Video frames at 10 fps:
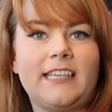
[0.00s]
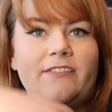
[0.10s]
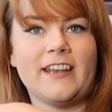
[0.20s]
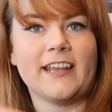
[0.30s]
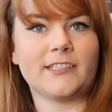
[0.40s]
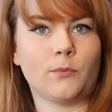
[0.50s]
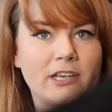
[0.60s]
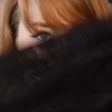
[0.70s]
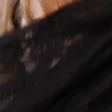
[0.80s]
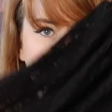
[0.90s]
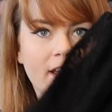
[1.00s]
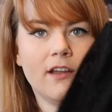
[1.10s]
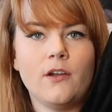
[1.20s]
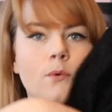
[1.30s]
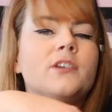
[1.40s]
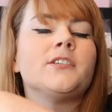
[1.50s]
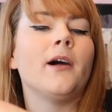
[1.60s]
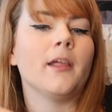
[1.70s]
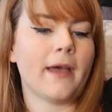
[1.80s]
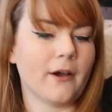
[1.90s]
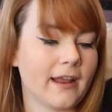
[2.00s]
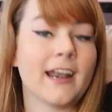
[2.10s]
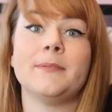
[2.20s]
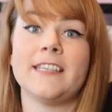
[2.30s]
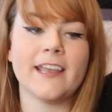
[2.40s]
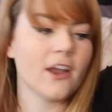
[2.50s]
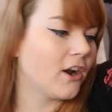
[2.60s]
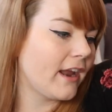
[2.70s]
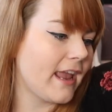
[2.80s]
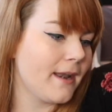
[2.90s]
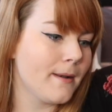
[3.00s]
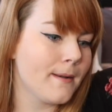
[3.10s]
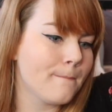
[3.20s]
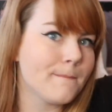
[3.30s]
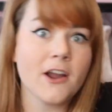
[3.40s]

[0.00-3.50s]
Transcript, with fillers: Stevie Nicks witchy, which I'm all about, and I'm seeing her in